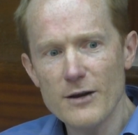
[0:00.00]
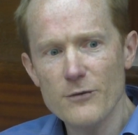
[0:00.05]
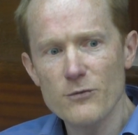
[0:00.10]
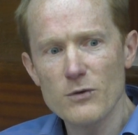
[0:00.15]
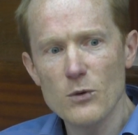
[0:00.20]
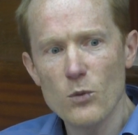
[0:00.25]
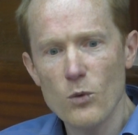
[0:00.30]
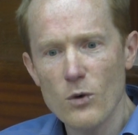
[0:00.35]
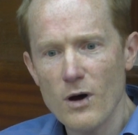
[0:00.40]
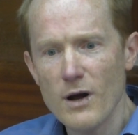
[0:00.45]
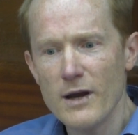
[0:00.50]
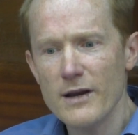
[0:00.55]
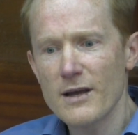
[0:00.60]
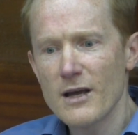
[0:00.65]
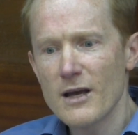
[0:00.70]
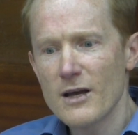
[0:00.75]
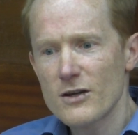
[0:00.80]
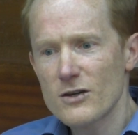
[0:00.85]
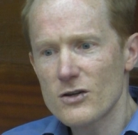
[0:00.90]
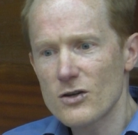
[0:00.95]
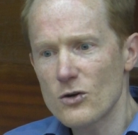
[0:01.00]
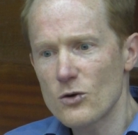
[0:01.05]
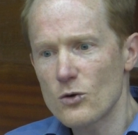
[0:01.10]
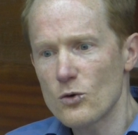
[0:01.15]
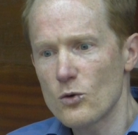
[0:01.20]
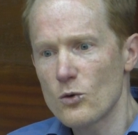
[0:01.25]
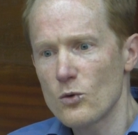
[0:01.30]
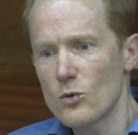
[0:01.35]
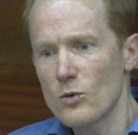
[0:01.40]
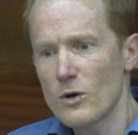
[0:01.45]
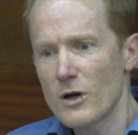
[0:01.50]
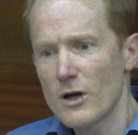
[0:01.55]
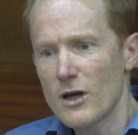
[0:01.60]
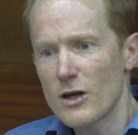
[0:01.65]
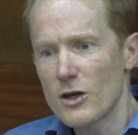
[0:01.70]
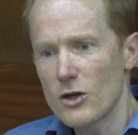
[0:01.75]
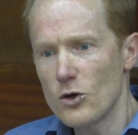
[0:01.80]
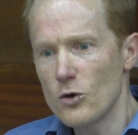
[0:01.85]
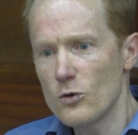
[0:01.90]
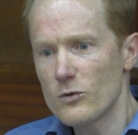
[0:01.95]
If we want to
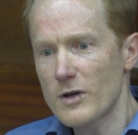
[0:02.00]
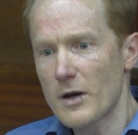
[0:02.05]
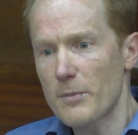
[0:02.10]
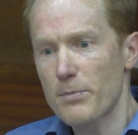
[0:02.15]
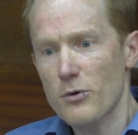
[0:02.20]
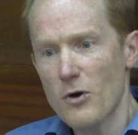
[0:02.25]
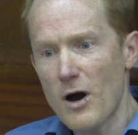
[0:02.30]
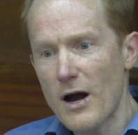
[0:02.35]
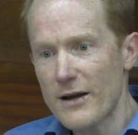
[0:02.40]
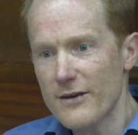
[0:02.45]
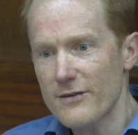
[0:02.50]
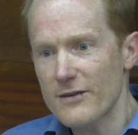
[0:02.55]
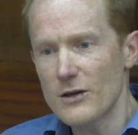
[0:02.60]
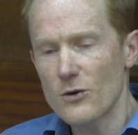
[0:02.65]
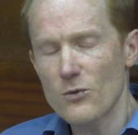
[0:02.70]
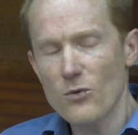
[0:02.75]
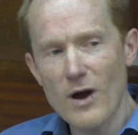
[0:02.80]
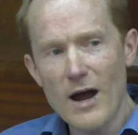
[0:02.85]
use a proxy